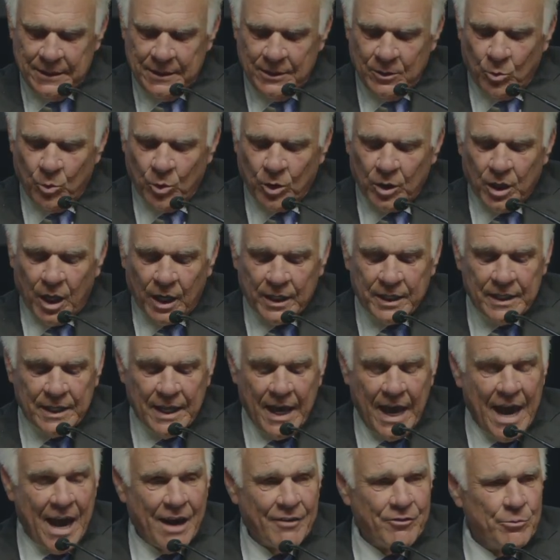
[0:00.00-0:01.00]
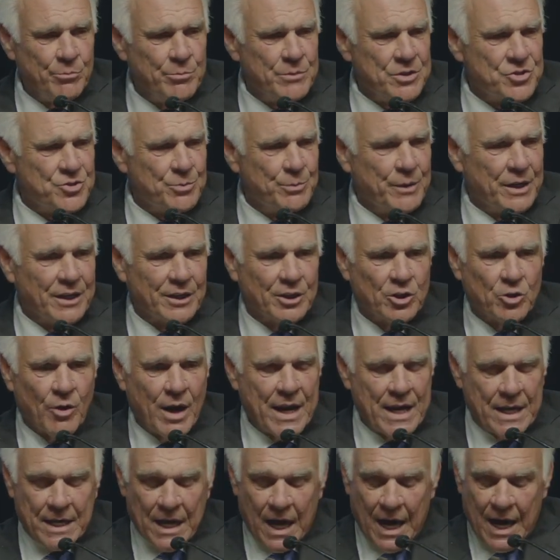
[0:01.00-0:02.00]
We're lucky to have him. He's been a
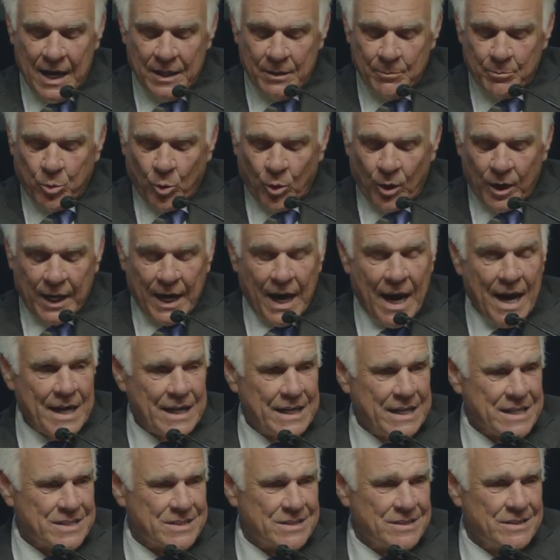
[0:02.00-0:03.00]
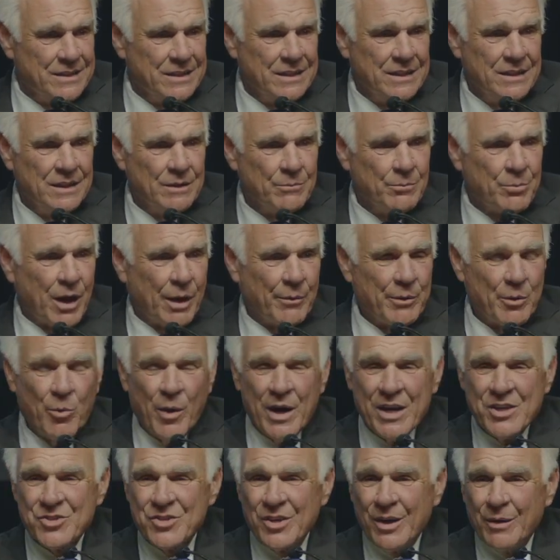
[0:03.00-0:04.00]
great guy. The poor guy probably
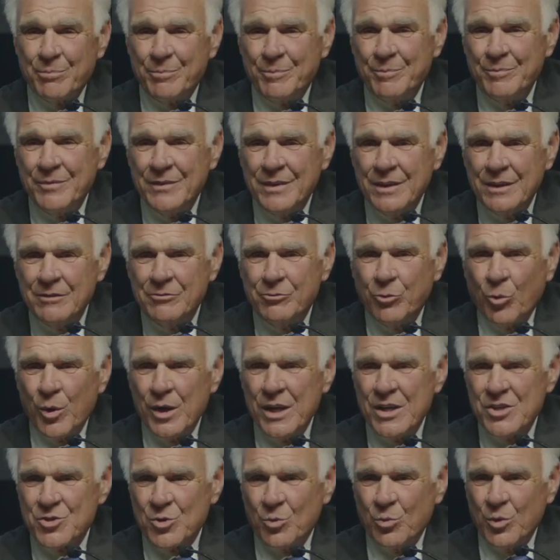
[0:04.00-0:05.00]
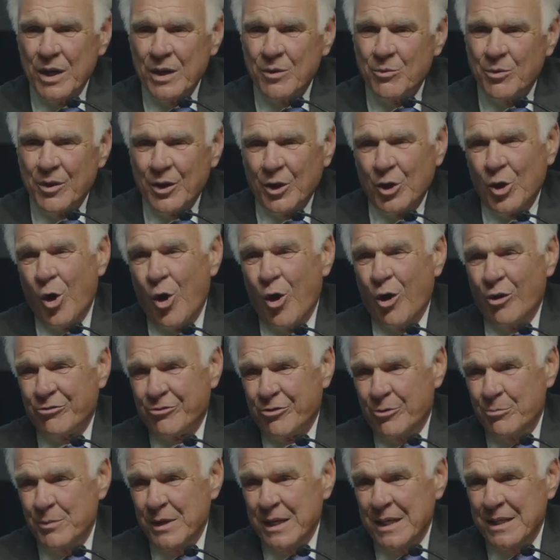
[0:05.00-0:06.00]
wakes up 4 days a week with a call
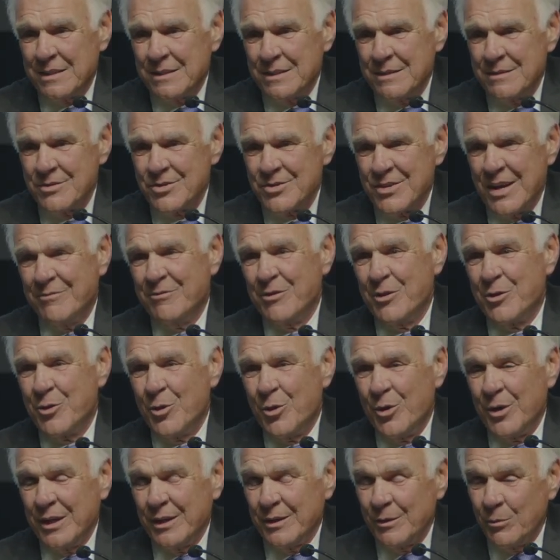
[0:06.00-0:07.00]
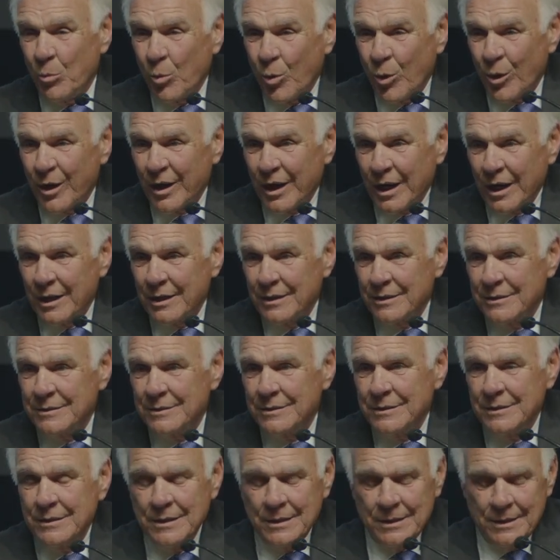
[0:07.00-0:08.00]
from me at 7:30 in the morning.
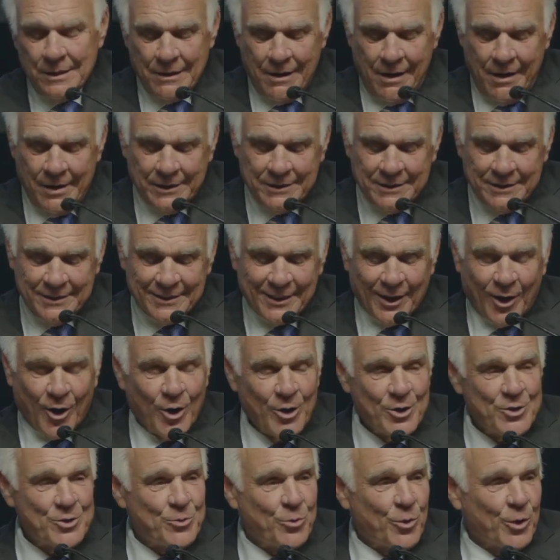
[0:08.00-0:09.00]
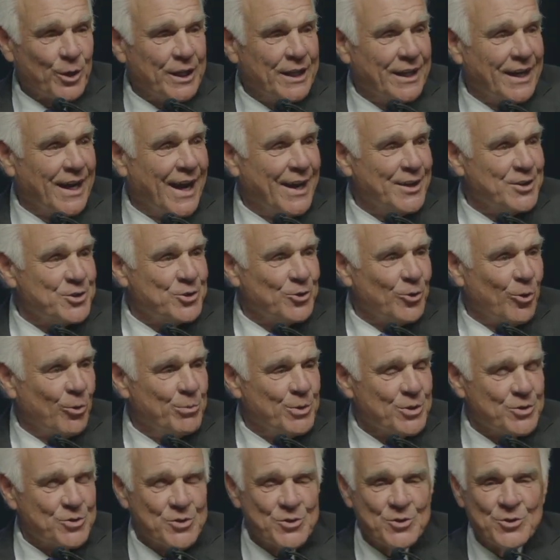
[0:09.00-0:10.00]
He's the hardest working guy in show
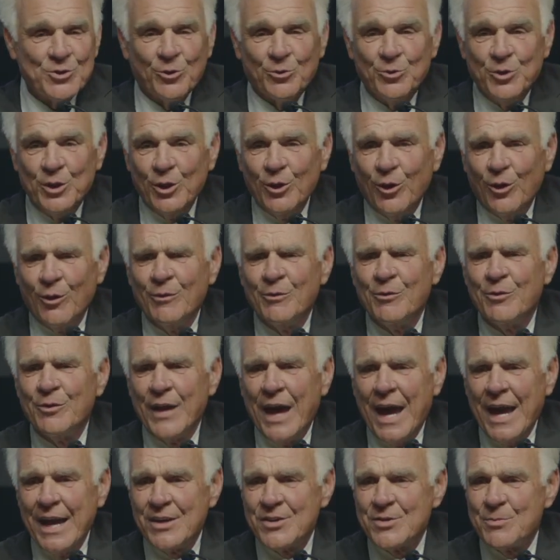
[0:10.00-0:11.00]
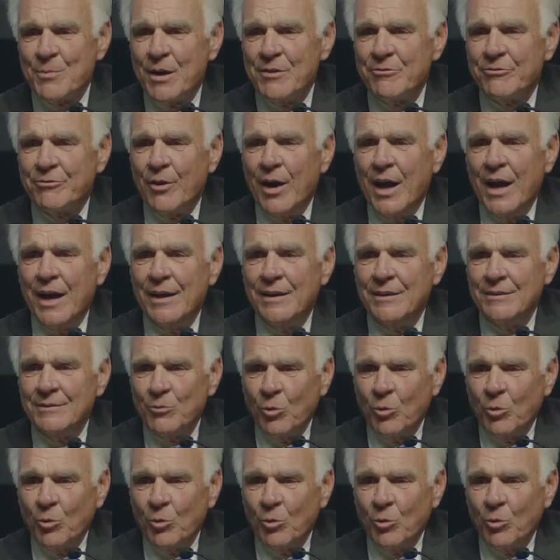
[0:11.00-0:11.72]
business. So Neil, thanks, my friend.